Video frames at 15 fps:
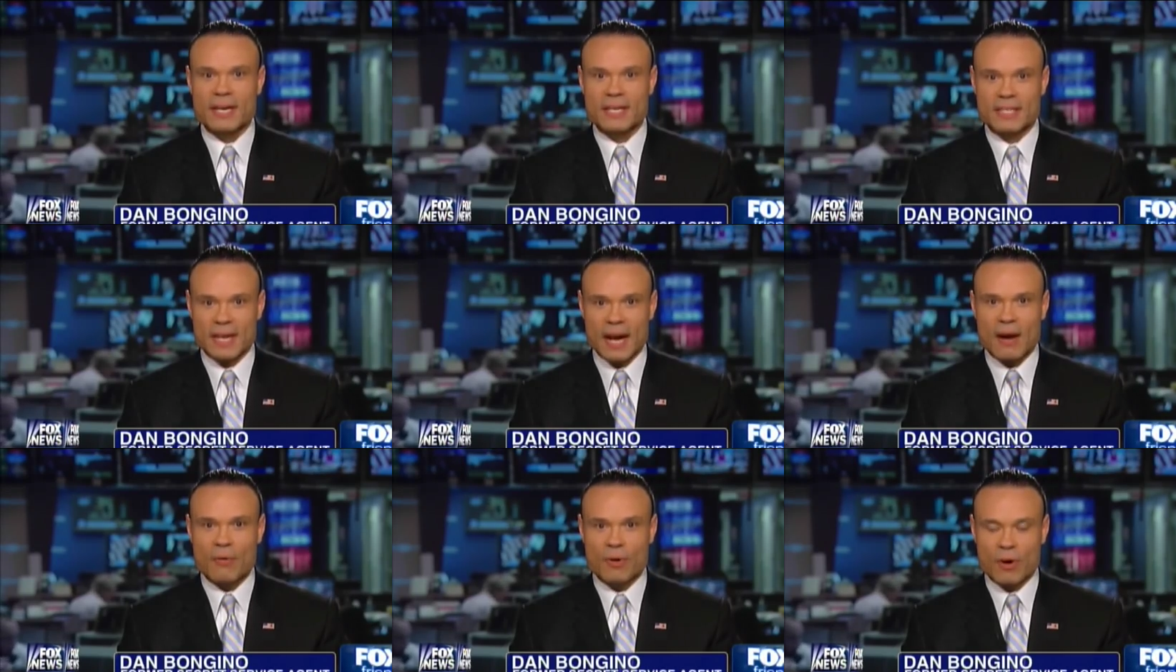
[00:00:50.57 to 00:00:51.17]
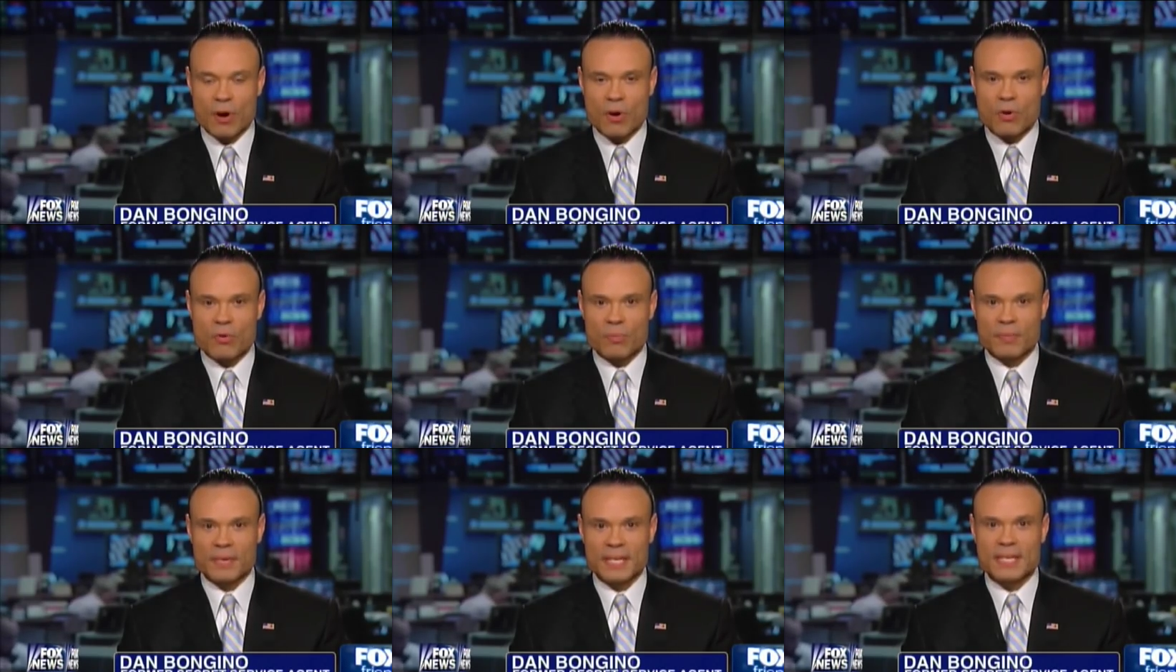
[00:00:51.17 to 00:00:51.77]
It's our
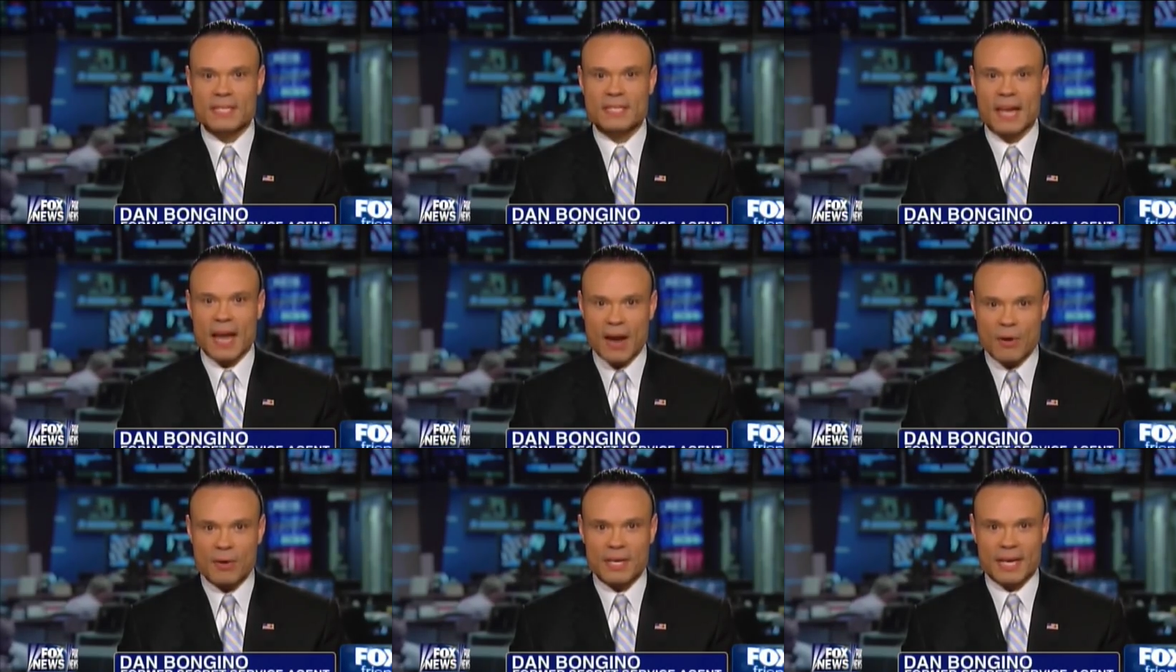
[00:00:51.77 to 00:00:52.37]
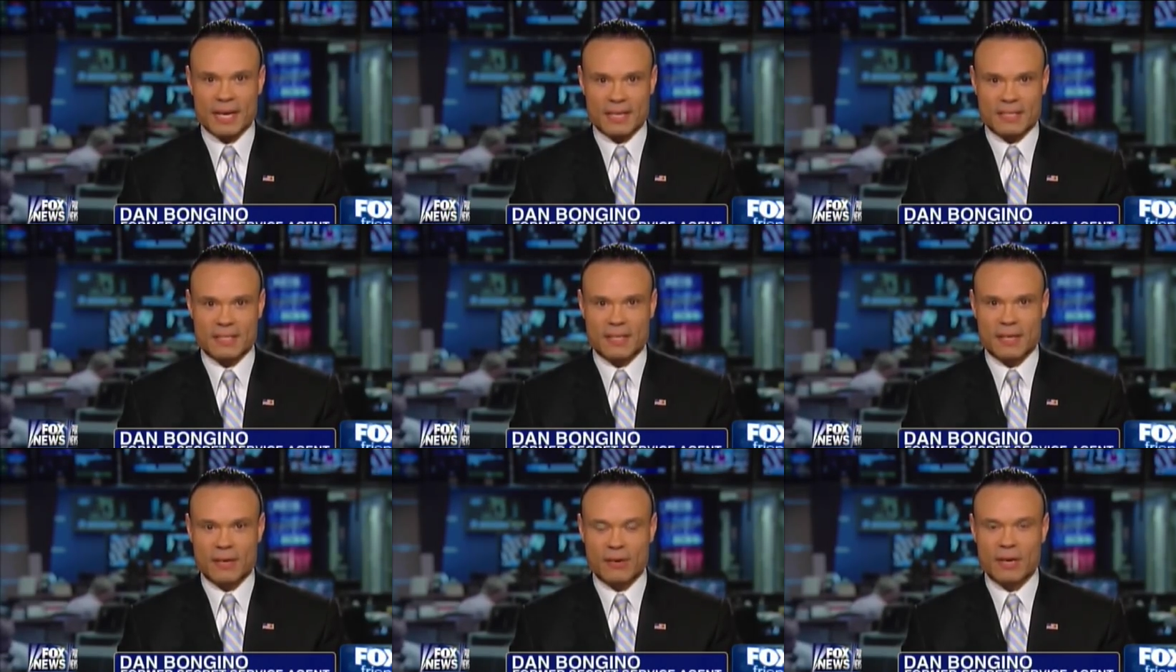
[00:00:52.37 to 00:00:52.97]
home. He's our
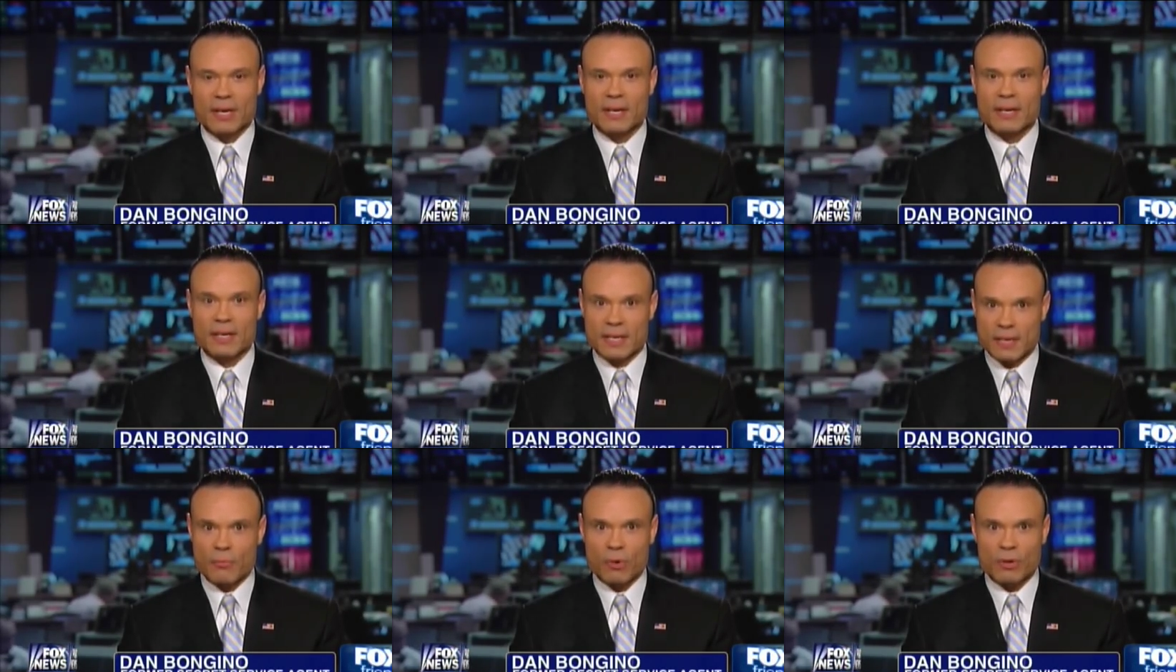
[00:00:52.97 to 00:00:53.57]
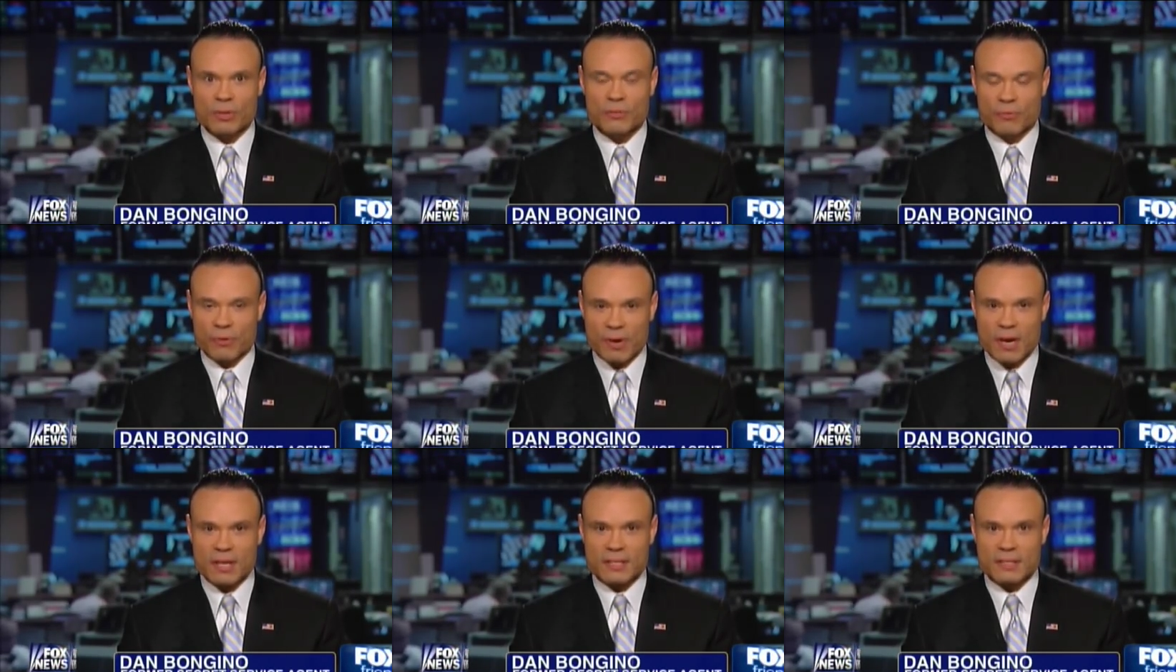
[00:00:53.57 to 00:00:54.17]
guest there, and he works
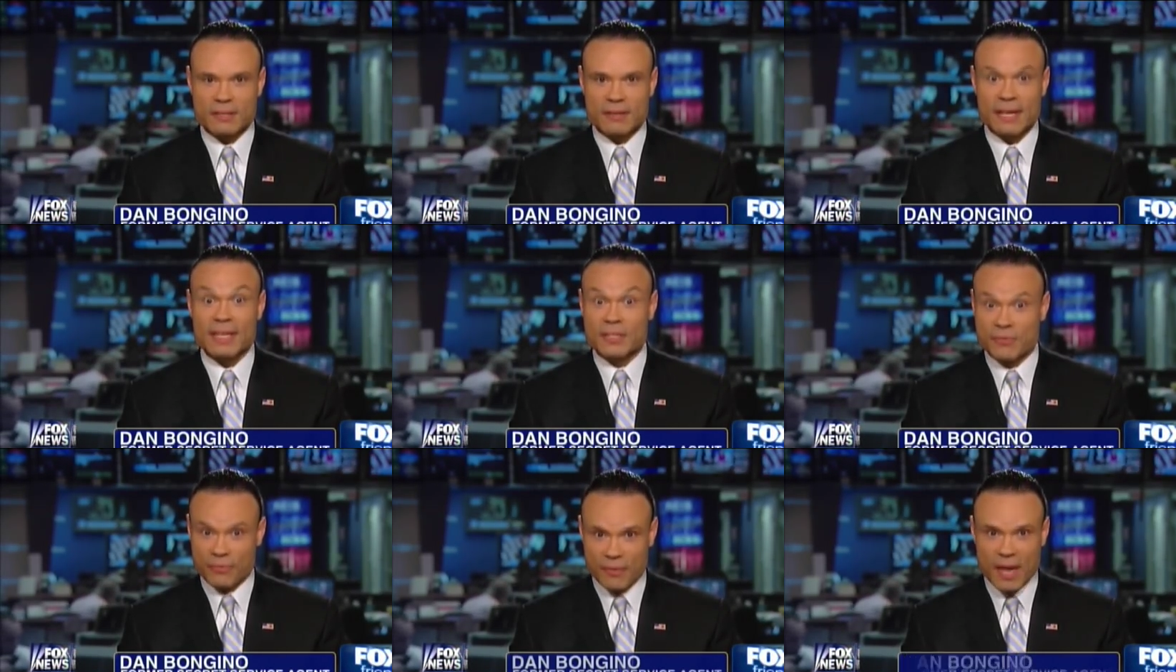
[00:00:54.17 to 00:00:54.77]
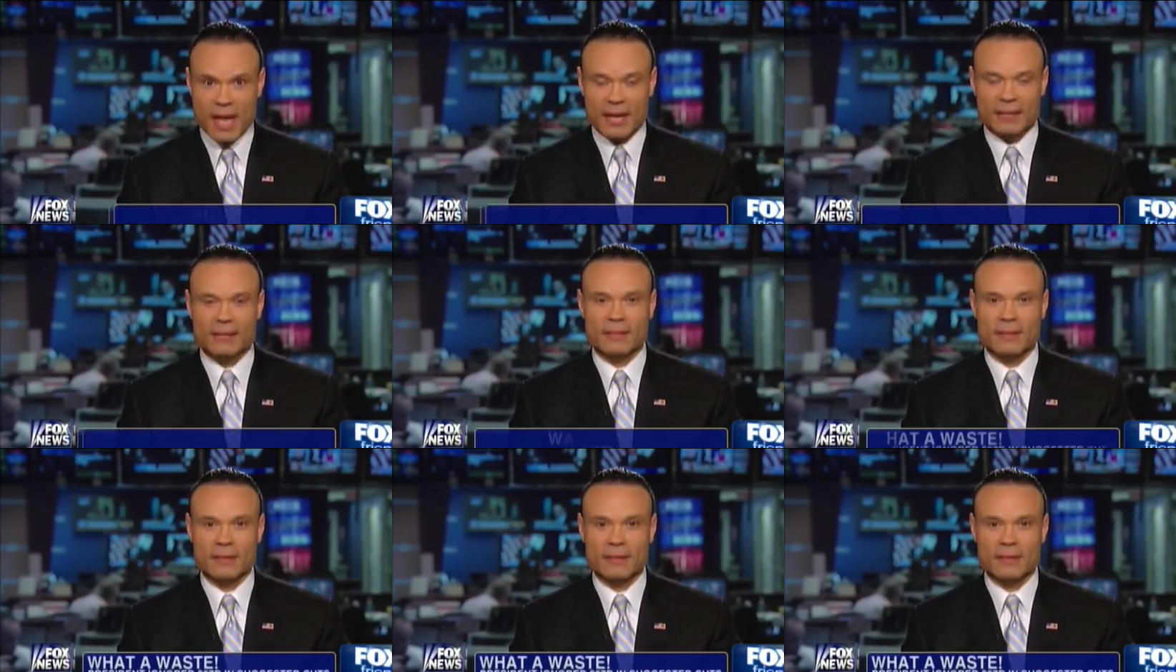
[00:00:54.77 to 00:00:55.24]
for us. That's a fact.